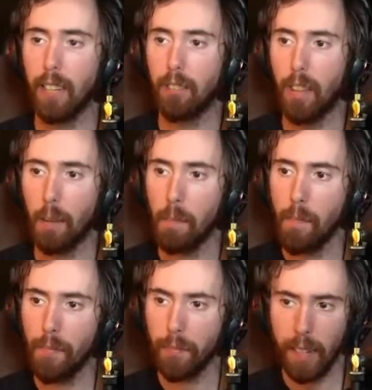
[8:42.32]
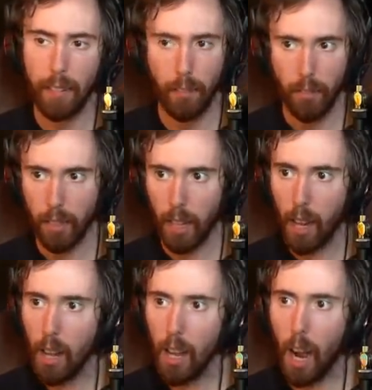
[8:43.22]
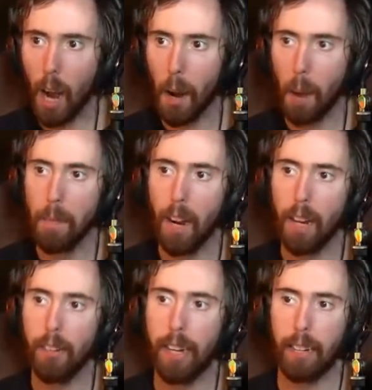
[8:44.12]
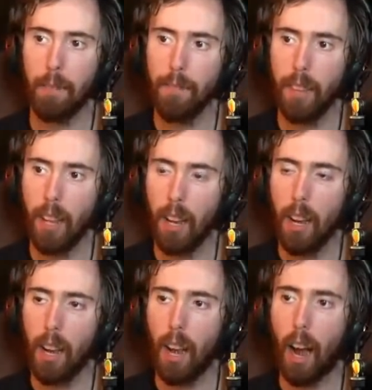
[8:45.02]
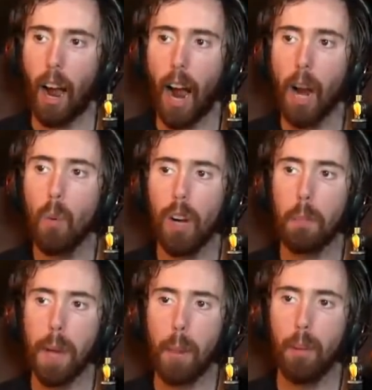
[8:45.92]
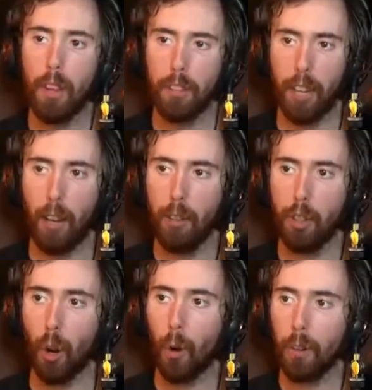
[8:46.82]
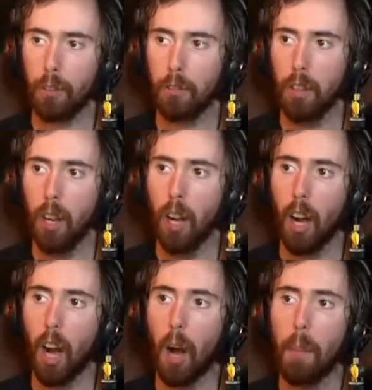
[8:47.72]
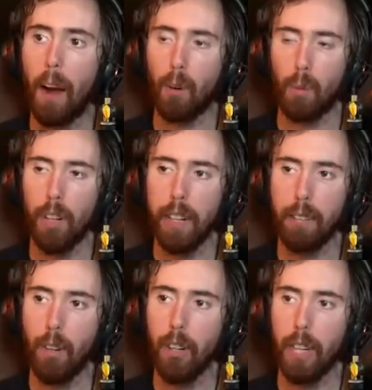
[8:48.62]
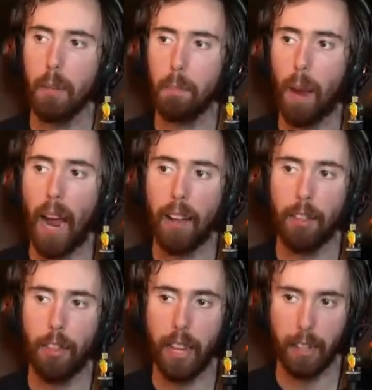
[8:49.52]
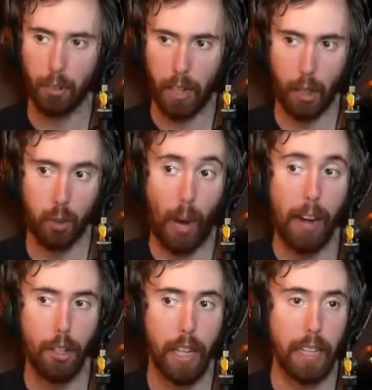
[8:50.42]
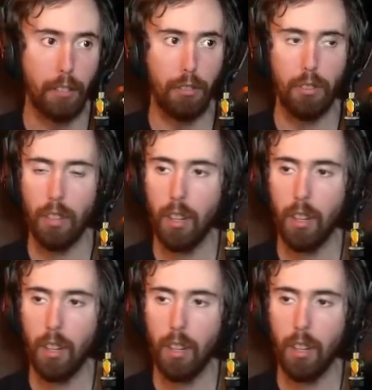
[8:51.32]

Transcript: is that I, I'm not like, I, I want to be able to tell jokes about really, really bad things like tragedies,